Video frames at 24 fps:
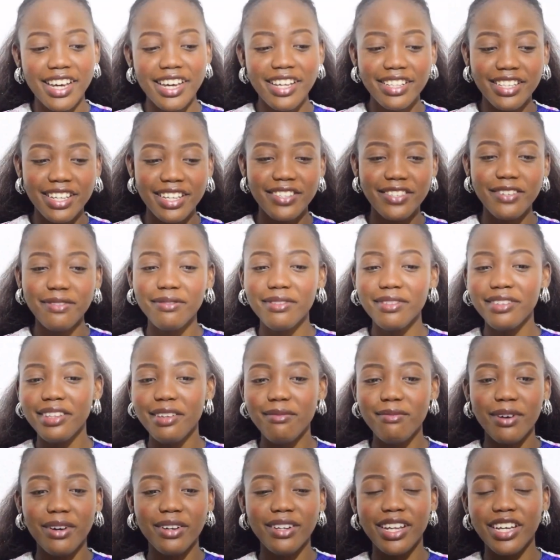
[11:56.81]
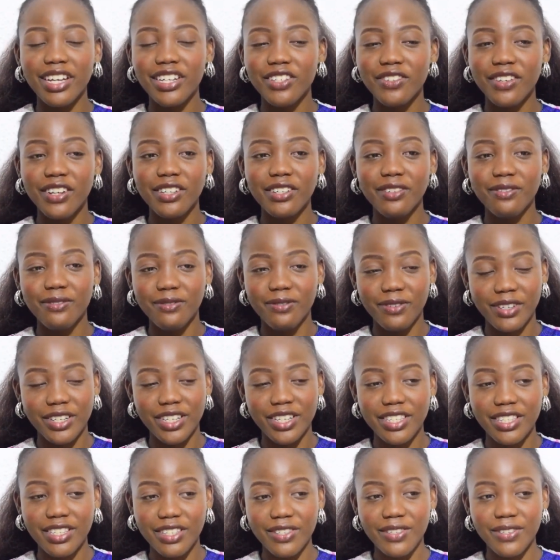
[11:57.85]
there's something about Nigerian
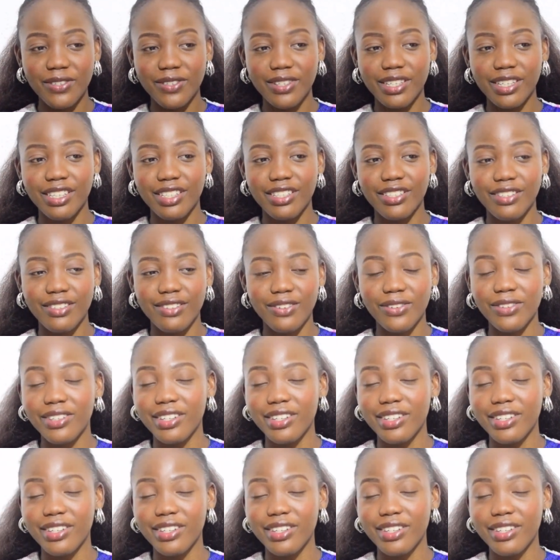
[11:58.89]
universities or